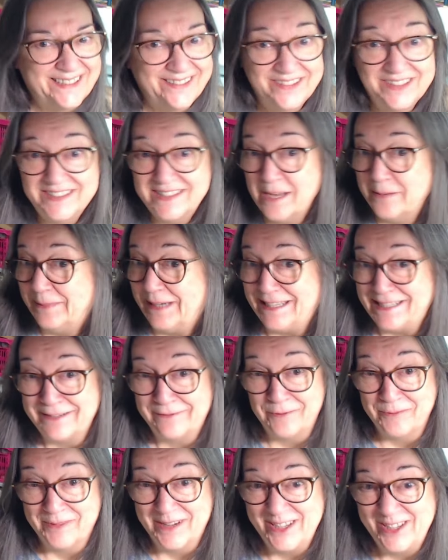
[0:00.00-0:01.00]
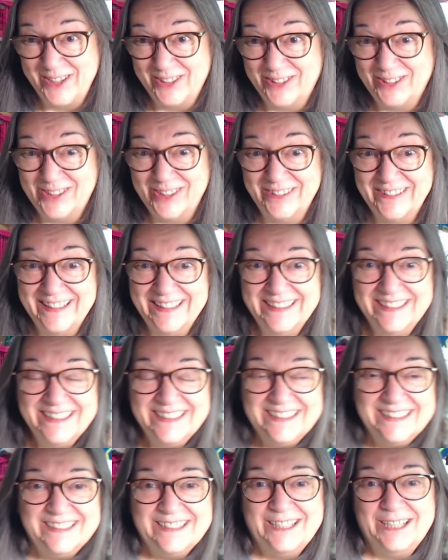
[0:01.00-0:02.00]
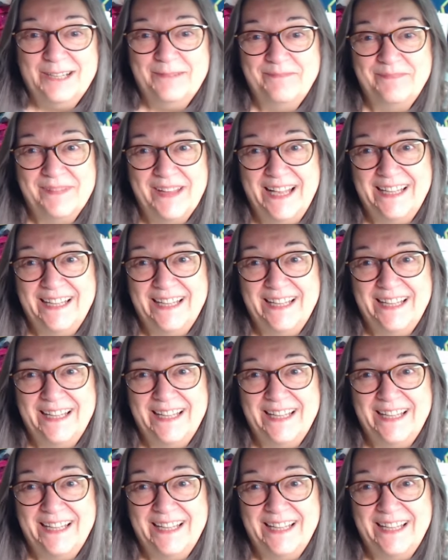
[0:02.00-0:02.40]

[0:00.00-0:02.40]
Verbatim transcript: There are so many different ways you could do it, um,